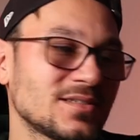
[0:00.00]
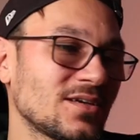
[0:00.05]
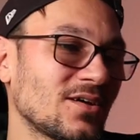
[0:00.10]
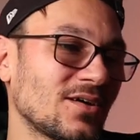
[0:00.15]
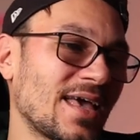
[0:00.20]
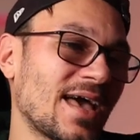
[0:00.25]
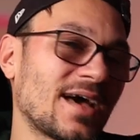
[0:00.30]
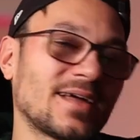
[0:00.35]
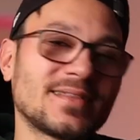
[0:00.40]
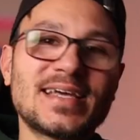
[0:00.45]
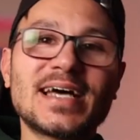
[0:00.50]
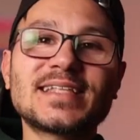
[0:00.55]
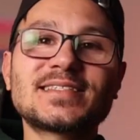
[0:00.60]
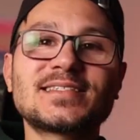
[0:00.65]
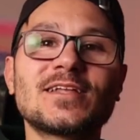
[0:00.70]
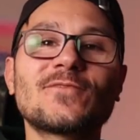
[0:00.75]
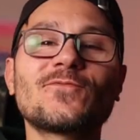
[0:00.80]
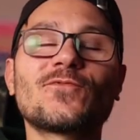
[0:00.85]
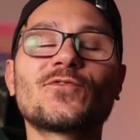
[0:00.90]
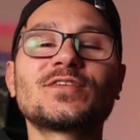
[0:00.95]
So yeah,
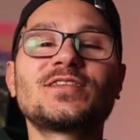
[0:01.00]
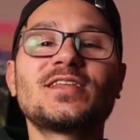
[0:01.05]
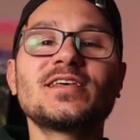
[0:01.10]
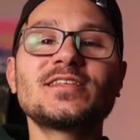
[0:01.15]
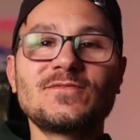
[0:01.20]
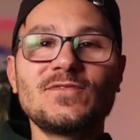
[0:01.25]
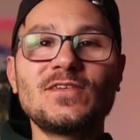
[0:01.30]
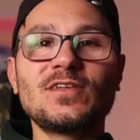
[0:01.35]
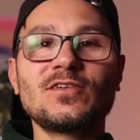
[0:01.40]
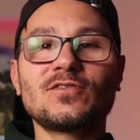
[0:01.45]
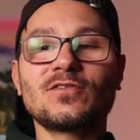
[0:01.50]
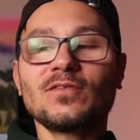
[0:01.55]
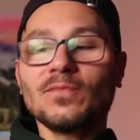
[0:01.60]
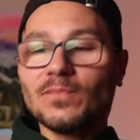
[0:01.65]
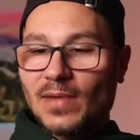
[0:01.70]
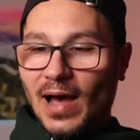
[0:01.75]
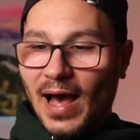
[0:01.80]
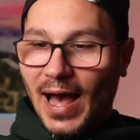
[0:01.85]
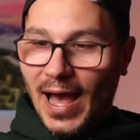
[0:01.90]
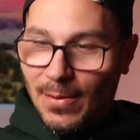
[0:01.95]
that's it for this
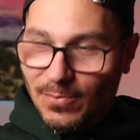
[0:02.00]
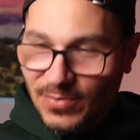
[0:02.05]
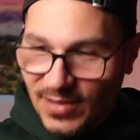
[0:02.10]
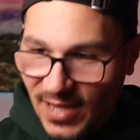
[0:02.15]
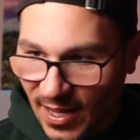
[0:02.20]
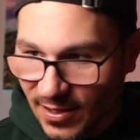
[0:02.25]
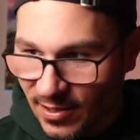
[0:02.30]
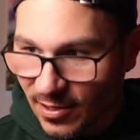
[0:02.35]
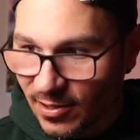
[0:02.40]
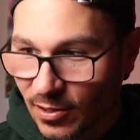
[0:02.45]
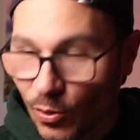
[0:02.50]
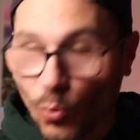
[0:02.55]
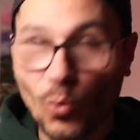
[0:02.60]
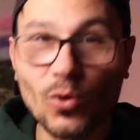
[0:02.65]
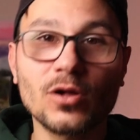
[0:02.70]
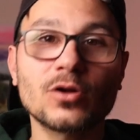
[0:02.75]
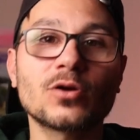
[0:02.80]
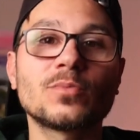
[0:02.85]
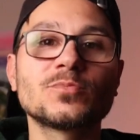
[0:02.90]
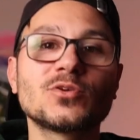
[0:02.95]
video. I'm Daniel,
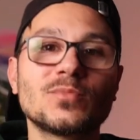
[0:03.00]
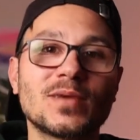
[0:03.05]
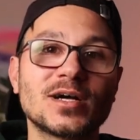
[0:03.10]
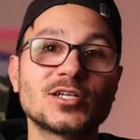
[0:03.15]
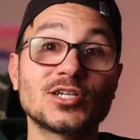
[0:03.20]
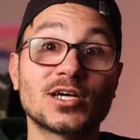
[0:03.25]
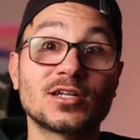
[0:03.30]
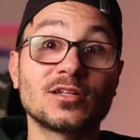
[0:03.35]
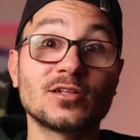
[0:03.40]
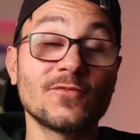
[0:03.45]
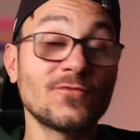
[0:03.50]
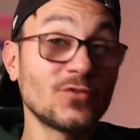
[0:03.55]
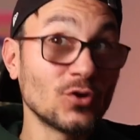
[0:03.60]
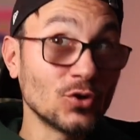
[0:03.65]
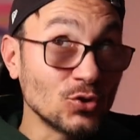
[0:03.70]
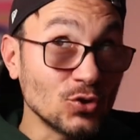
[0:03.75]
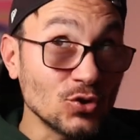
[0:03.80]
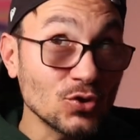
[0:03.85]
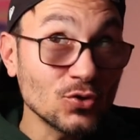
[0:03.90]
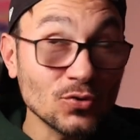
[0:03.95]
welcome to my channel if
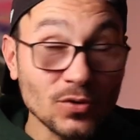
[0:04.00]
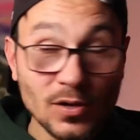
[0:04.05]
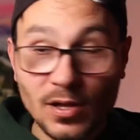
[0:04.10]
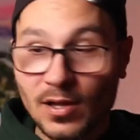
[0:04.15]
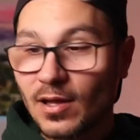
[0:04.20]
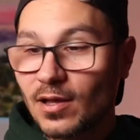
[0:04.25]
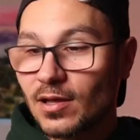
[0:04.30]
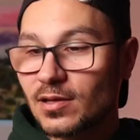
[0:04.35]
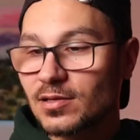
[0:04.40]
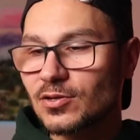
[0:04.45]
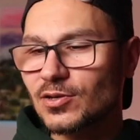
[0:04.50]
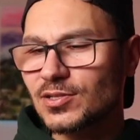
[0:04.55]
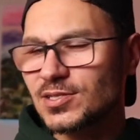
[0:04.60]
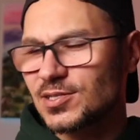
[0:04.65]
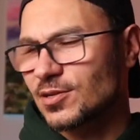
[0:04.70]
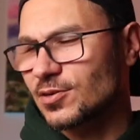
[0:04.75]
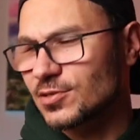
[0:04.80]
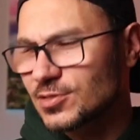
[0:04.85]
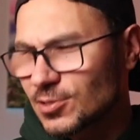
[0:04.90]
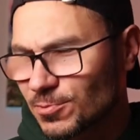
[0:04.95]
you're new.
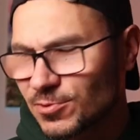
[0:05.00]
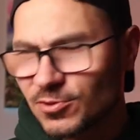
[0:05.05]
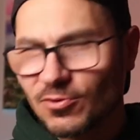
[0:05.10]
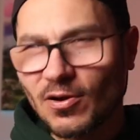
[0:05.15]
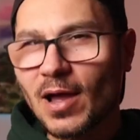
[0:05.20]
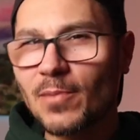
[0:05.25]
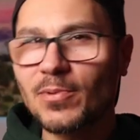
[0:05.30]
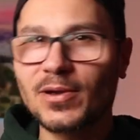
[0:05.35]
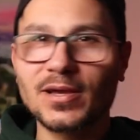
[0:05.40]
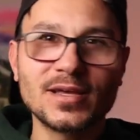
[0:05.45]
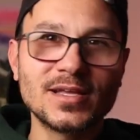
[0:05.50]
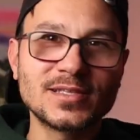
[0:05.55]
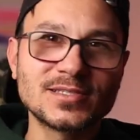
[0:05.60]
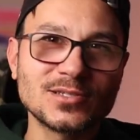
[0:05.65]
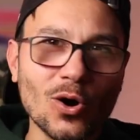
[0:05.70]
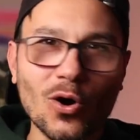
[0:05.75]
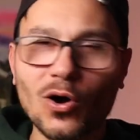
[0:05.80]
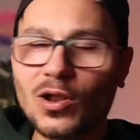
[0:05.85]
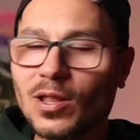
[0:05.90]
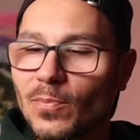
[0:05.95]
Consider subscribing. It's
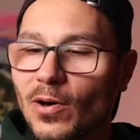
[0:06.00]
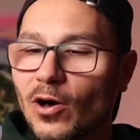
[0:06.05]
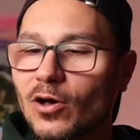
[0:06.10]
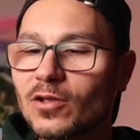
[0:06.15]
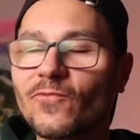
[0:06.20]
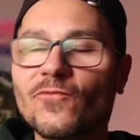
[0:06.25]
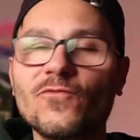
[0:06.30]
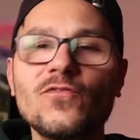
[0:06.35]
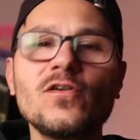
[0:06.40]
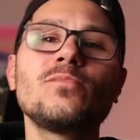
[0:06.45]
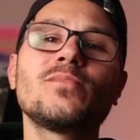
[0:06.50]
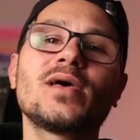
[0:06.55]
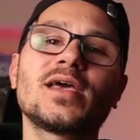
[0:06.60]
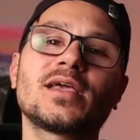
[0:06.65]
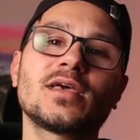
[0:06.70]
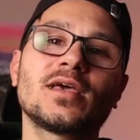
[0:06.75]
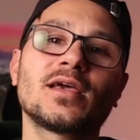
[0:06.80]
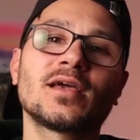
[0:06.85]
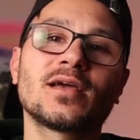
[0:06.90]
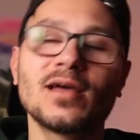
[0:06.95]
all about
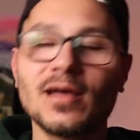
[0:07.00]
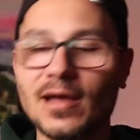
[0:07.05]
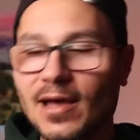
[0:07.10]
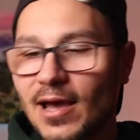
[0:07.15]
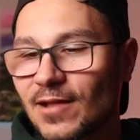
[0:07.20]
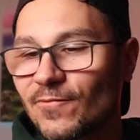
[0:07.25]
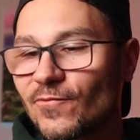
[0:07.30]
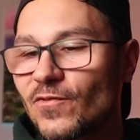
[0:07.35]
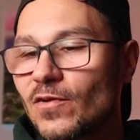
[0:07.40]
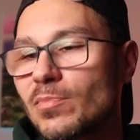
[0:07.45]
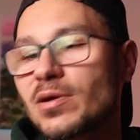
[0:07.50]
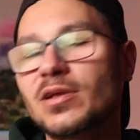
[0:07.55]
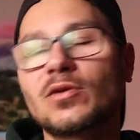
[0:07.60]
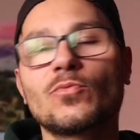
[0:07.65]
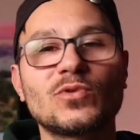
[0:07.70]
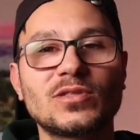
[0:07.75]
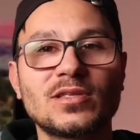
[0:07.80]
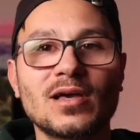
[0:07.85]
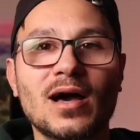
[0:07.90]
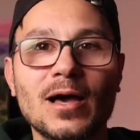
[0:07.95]
filmmaking and
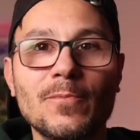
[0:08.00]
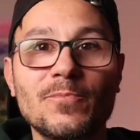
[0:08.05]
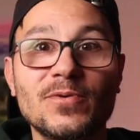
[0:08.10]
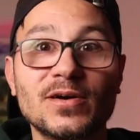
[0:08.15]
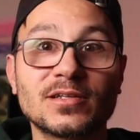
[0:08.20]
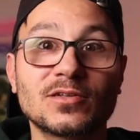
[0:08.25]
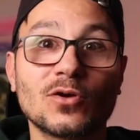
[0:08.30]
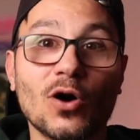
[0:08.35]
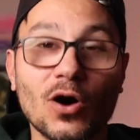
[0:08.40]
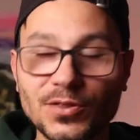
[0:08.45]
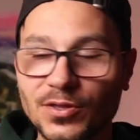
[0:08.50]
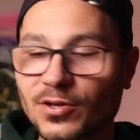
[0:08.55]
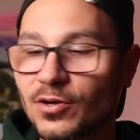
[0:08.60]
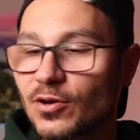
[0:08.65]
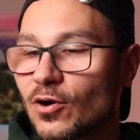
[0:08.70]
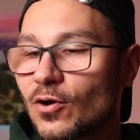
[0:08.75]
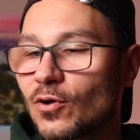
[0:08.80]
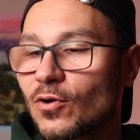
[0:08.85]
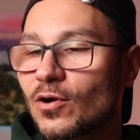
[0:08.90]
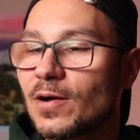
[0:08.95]
filmmaking with the iPad on the
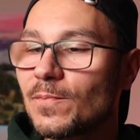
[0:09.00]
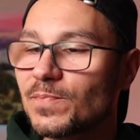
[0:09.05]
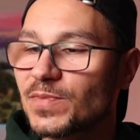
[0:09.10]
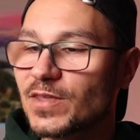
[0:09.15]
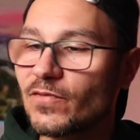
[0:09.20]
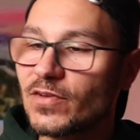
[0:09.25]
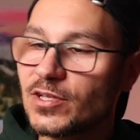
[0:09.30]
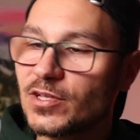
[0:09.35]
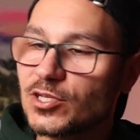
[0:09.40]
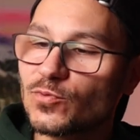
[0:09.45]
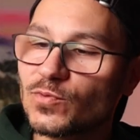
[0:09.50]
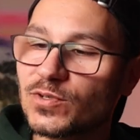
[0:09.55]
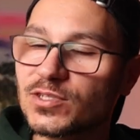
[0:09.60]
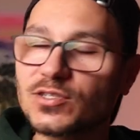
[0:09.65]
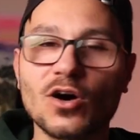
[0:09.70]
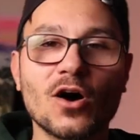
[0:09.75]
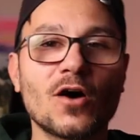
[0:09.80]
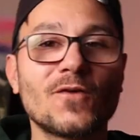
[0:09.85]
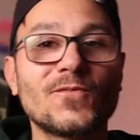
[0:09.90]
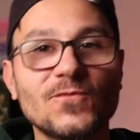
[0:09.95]
go, DaVinci
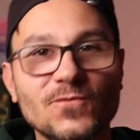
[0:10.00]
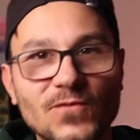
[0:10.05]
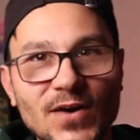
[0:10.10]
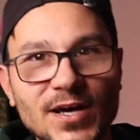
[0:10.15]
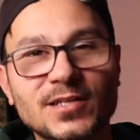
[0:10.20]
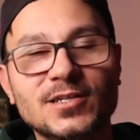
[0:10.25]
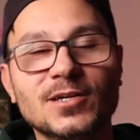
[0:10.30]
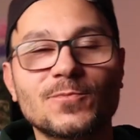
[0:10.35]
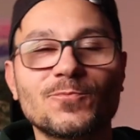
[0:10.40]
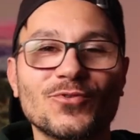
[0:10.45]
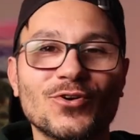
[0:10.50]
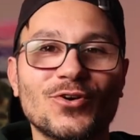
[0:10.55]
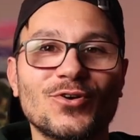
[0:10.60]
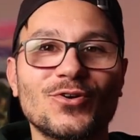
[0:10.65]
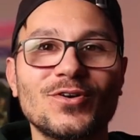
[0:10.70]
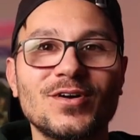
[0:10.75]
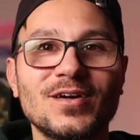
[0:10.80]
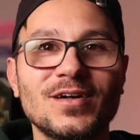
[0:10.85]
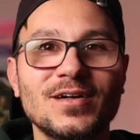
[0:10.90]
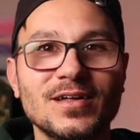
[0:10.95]
Resolve, Final Cut
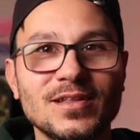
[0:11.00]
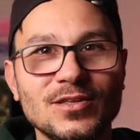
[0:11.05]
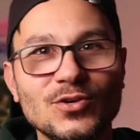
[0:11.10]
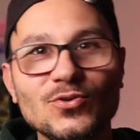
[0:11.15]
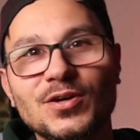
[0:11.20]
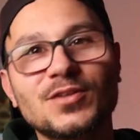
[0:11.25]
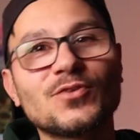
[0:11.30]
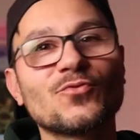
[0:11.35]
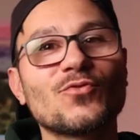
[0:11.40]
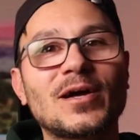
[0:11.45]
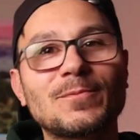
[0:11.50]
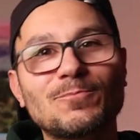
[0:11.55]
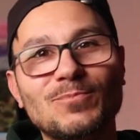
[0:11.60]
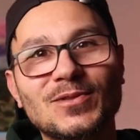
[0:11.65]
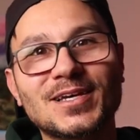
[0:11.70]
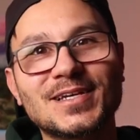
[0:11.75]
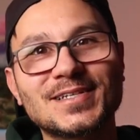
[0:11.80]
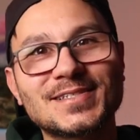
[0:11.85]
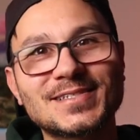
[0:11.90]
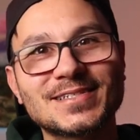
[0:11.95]
Pro. You're in the right
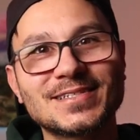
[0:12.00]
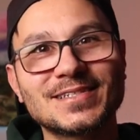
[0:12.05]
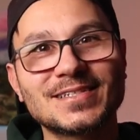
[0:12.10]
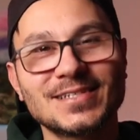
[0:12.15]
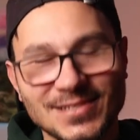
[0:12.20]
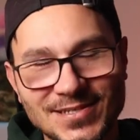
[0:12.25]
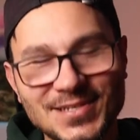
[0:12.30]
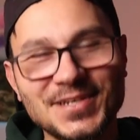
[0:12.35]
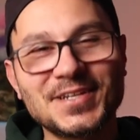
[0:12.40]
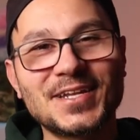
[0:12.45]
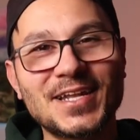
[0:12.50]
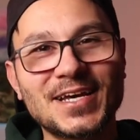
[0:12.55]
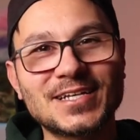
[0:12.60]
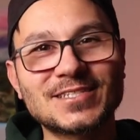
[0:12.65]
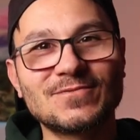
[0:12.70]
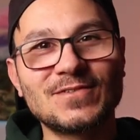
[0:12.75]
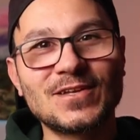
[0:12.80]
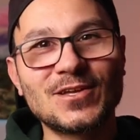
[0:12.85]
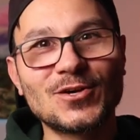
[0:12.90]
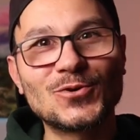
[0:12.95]
place. See you in the
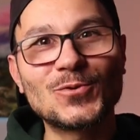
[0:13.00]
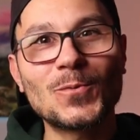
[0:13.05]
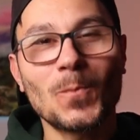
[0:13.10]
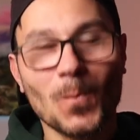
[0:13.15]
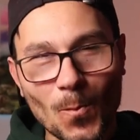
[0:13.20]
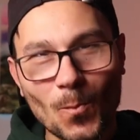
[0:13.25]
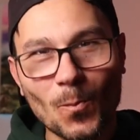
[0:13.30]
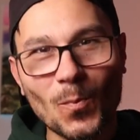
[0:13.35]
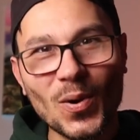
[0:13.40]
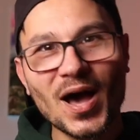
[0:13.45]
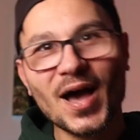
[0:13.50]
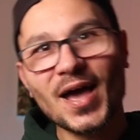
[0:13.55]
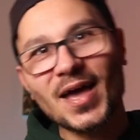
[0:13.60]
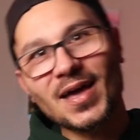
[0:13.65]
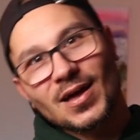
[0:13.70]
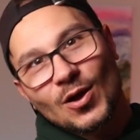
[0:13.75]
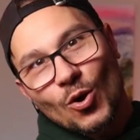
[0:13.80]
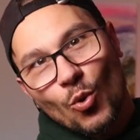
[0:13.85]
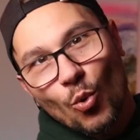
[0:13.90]
next video. Bye.